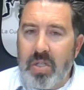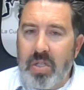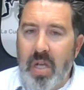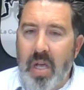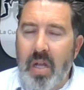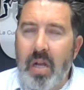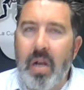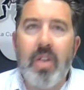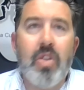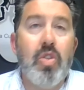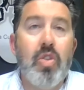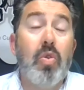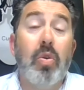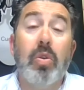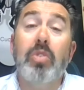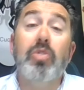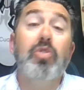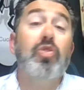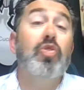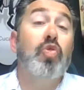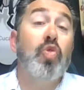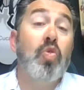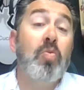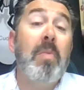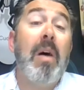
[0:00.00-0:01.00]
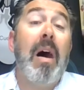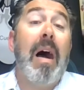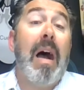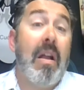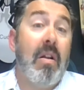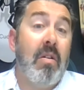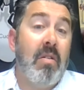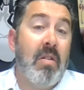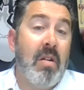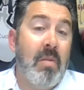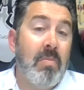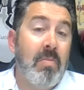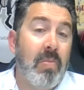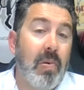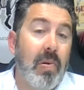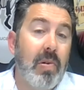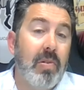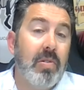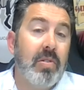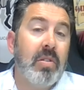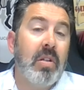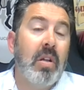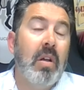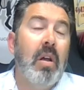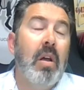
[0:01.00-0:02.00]
done. You can assume higher
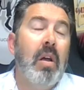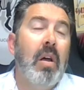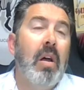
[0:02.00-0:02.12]
numbers.